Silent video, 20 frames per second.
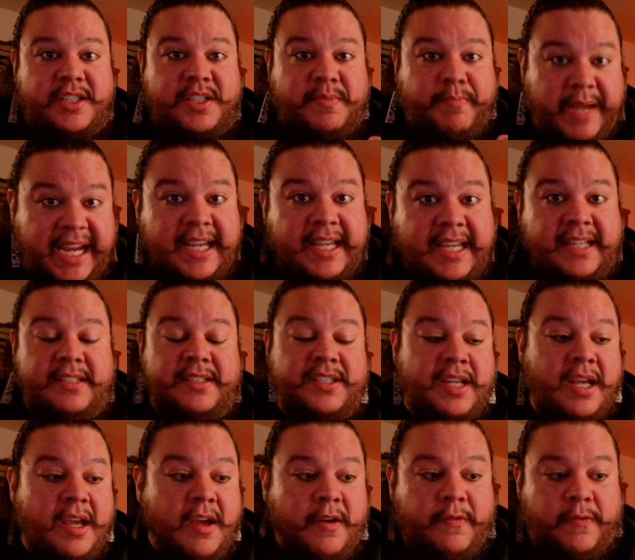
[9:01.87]

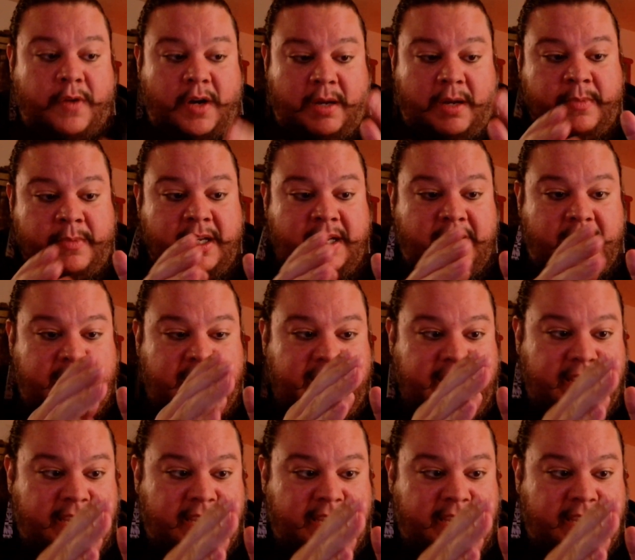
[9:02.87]
spans from the